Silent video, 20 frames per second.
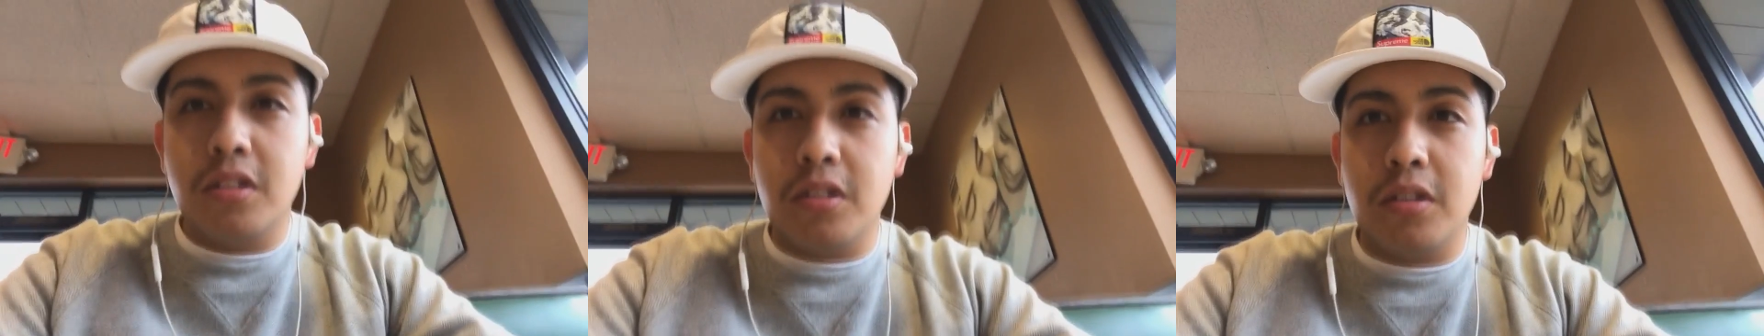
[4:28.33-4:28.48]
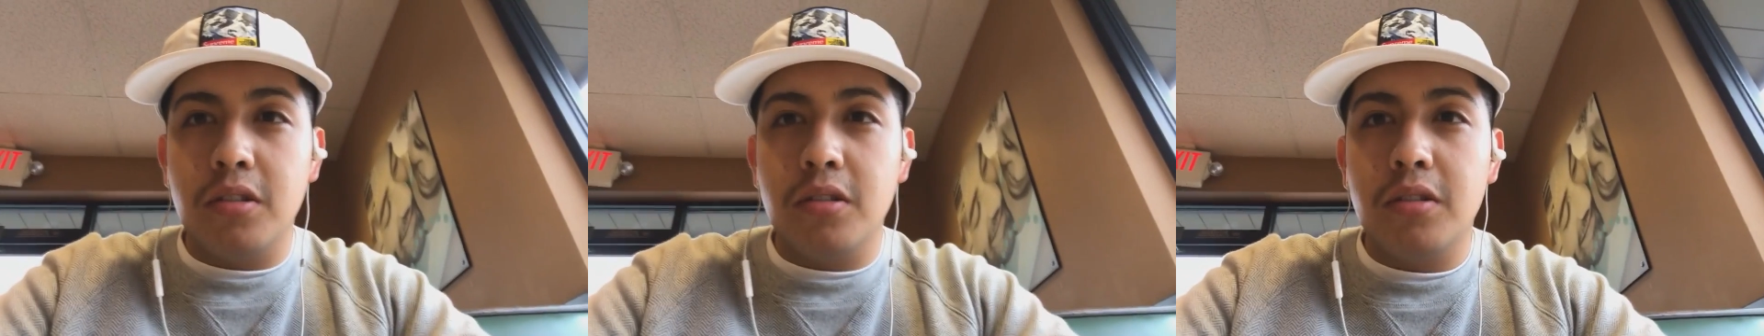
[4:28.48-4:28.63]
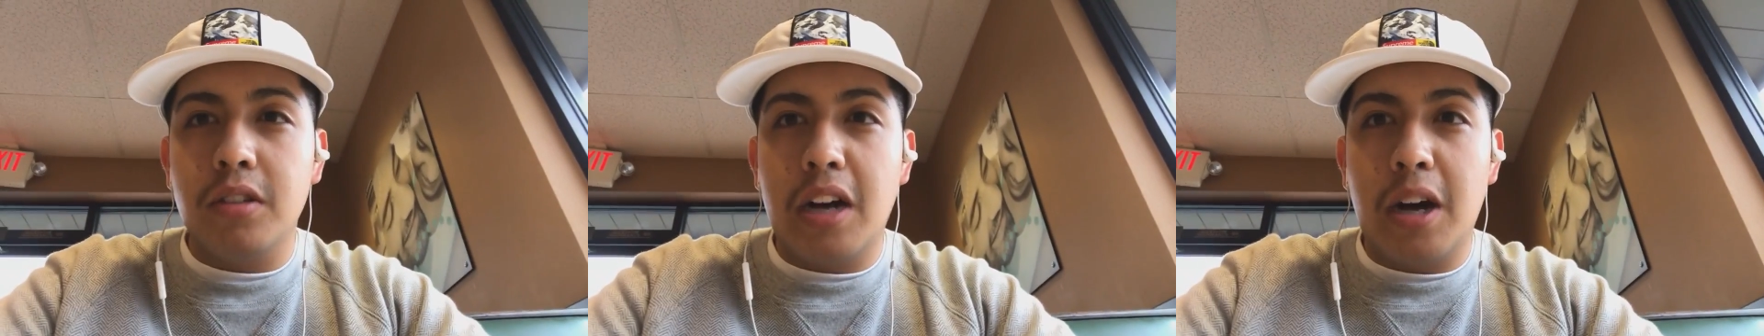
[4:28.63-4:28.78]

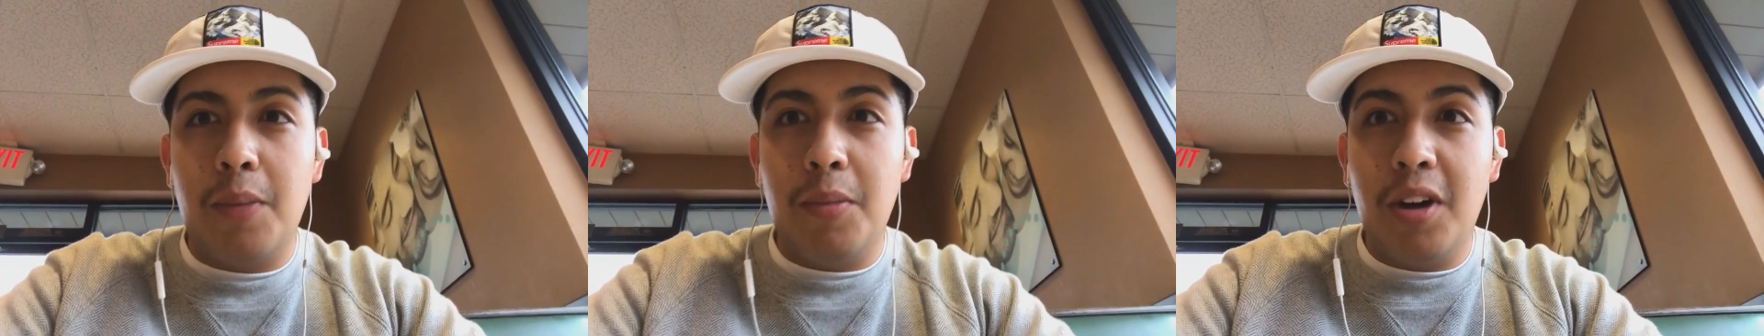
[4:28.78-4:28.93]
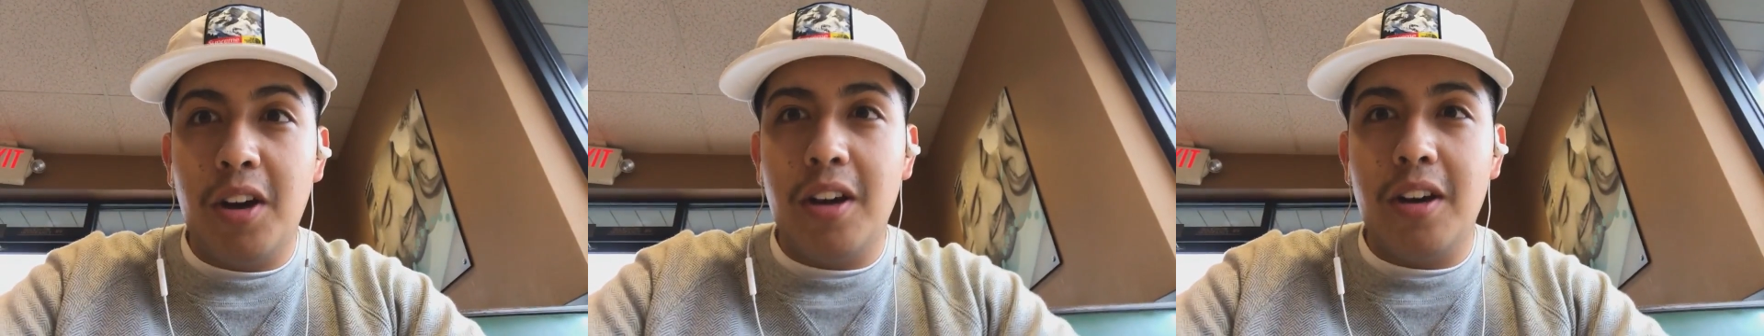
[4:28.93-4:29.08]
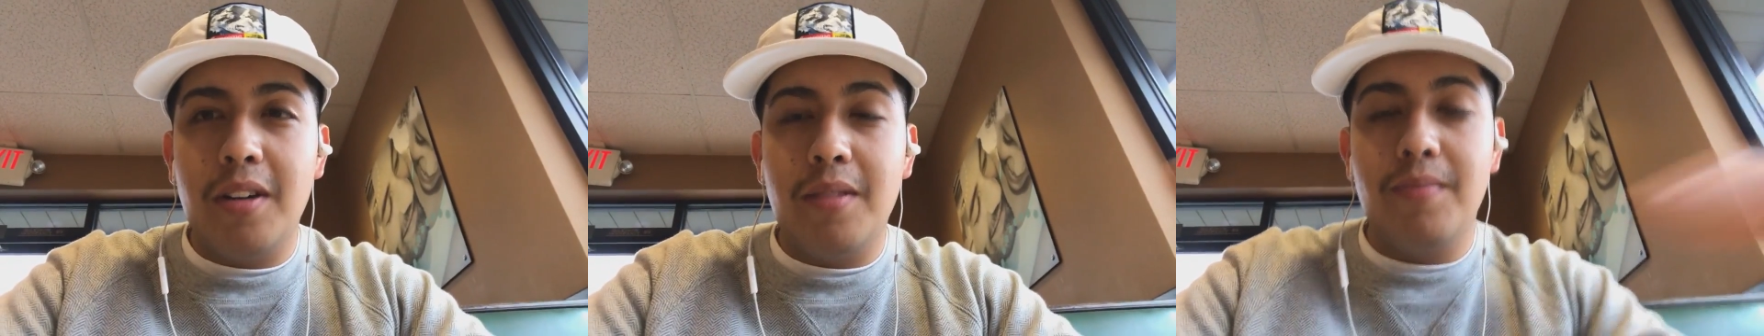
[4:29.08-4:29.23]
So
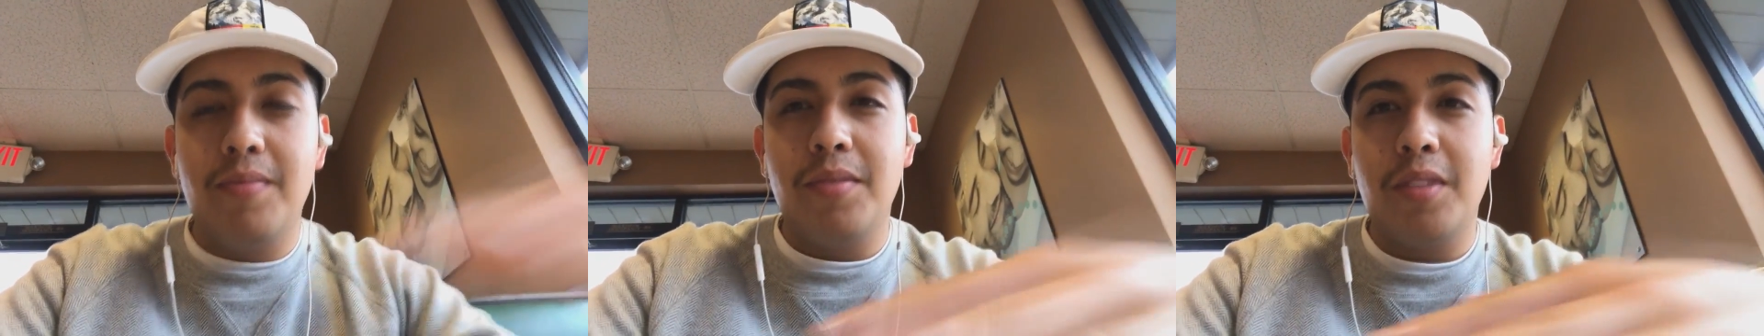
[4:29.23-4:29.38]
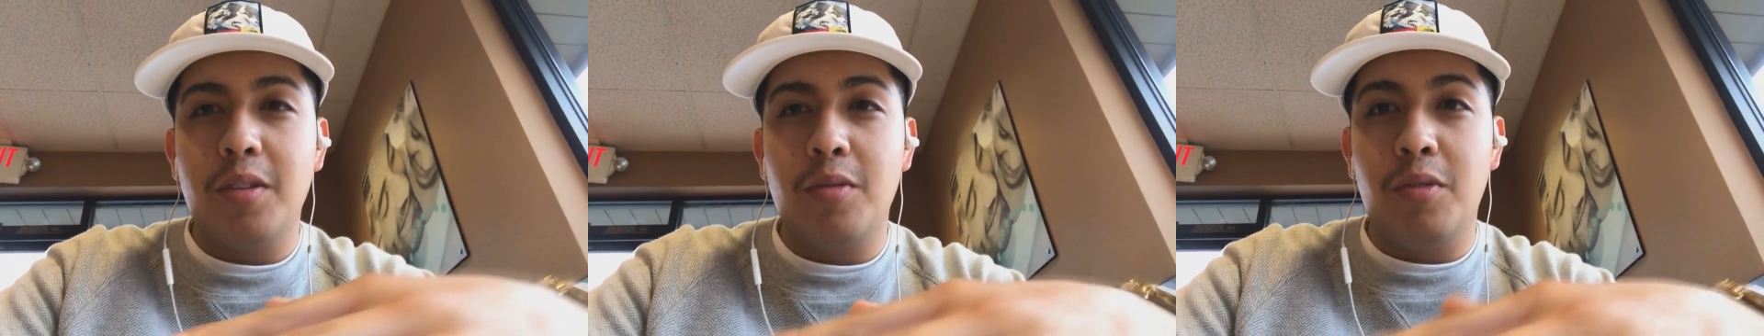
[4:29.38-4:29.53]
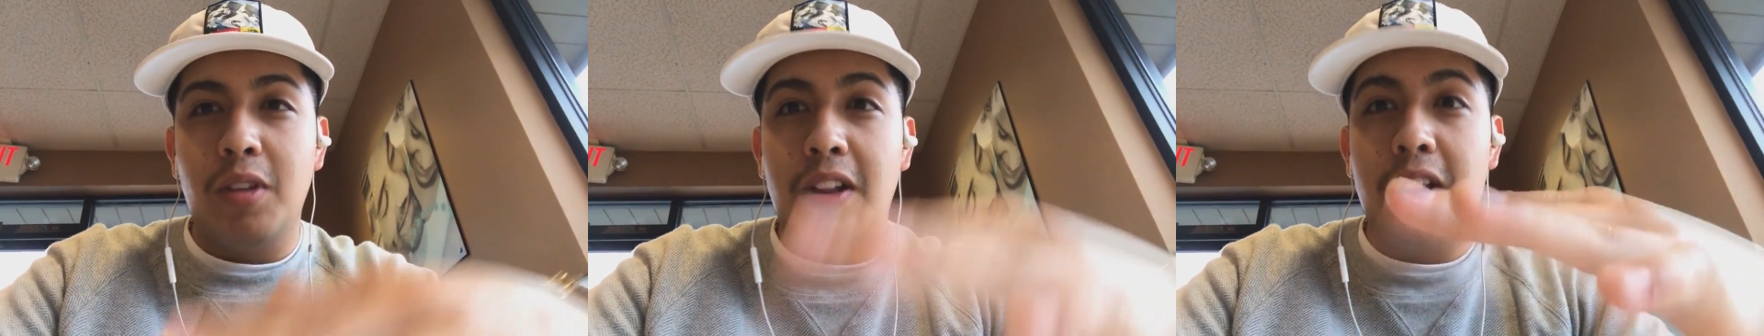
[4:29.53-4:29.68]
I'm not
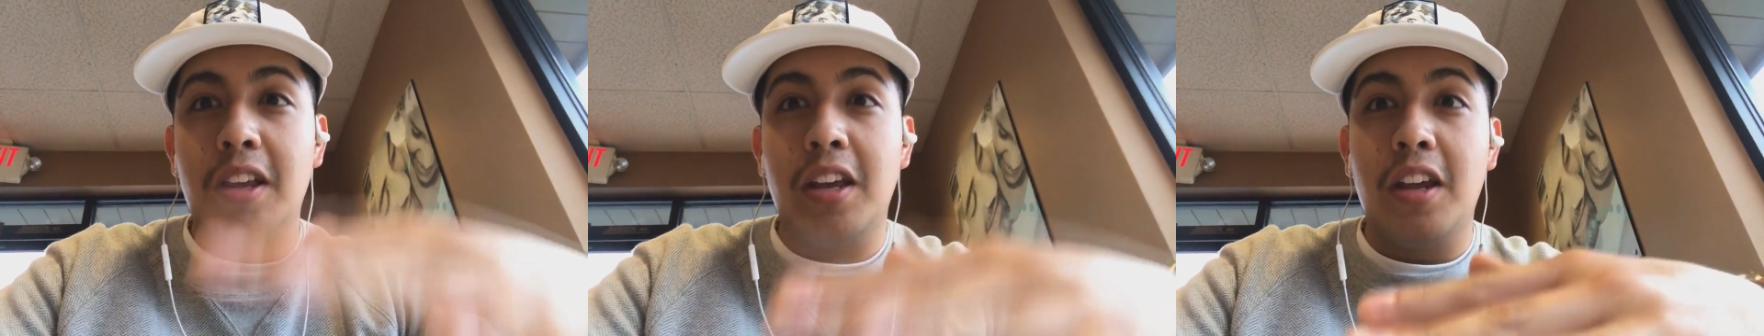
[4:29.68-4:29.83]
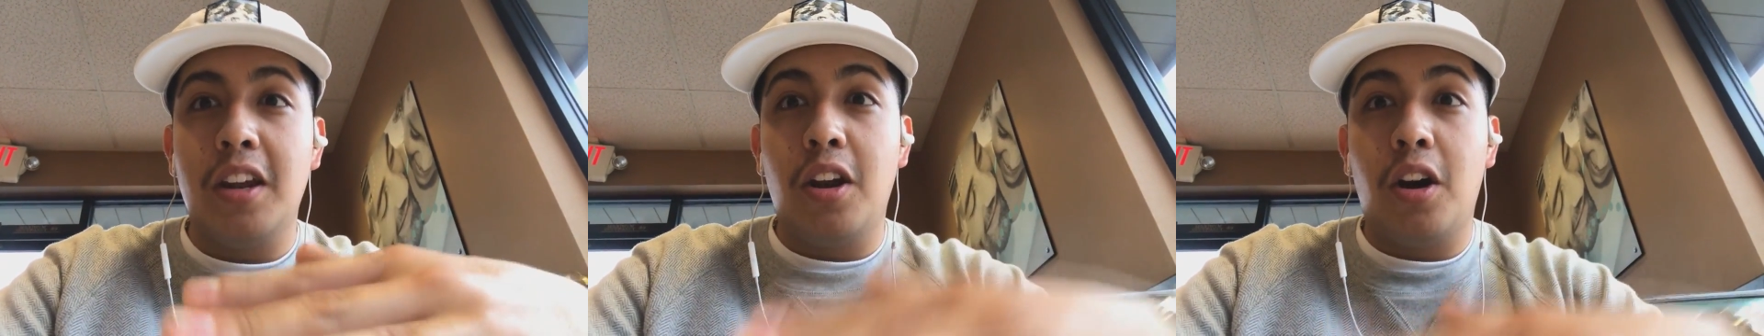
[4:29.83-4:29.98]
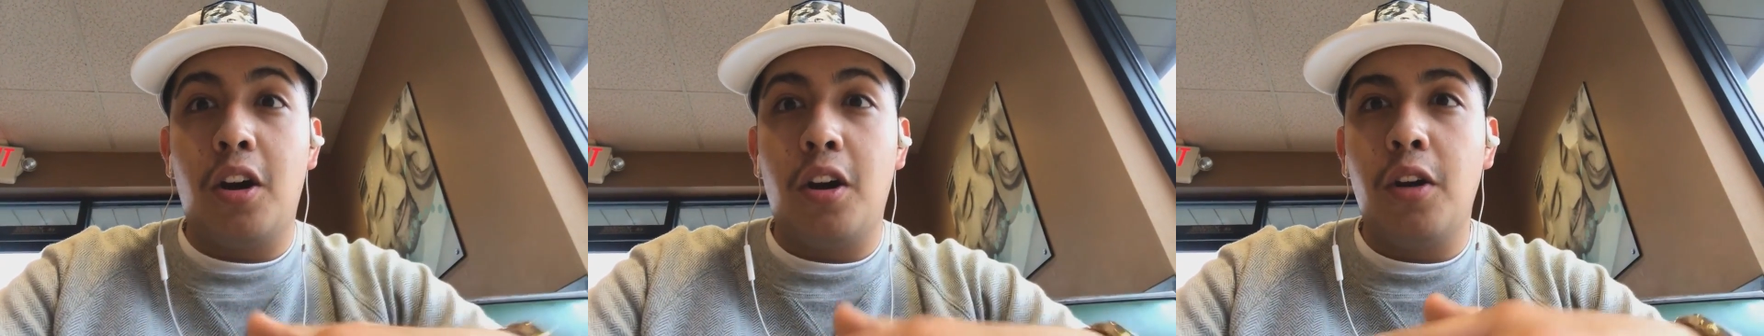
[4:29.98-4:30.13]
really an